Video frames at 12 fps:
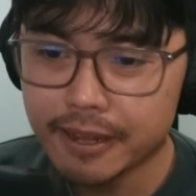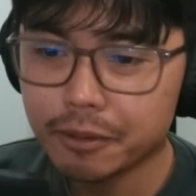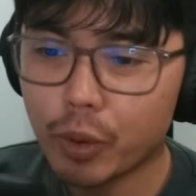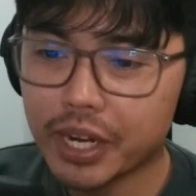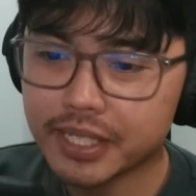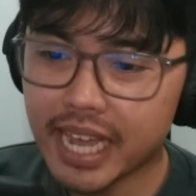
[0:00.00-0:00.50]

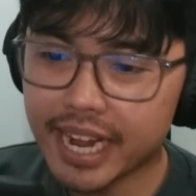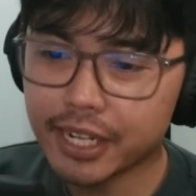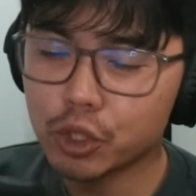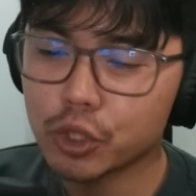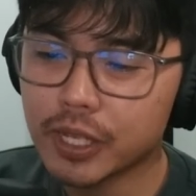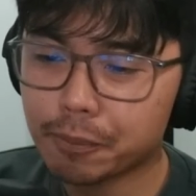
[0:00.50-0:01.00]
When attacking,
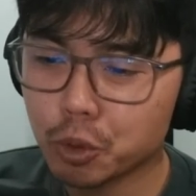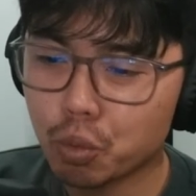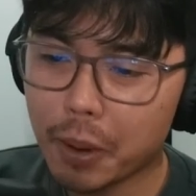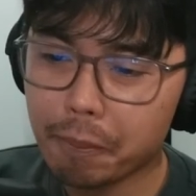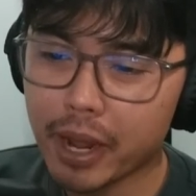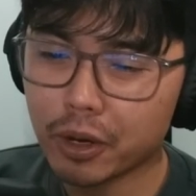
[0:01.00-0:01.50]
choose up to
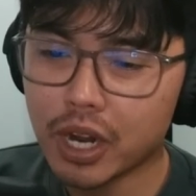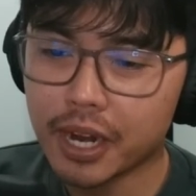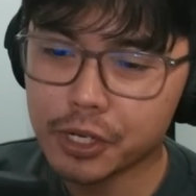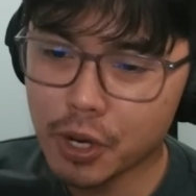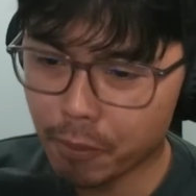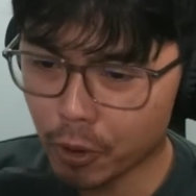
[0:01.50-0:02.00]
1 battle card
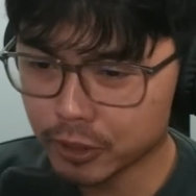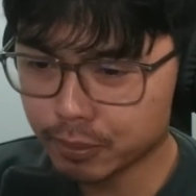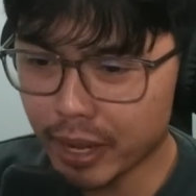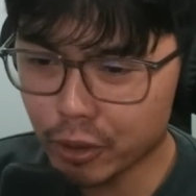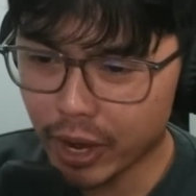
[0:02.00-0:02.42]
in your opponent's battle